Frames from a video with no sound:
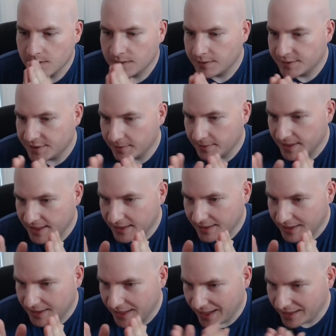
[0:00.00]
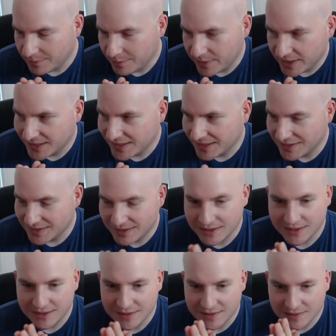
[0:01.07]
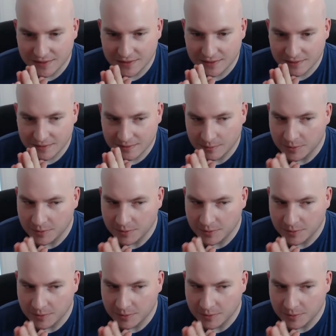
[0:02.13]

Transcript: So he had a PTSD incident,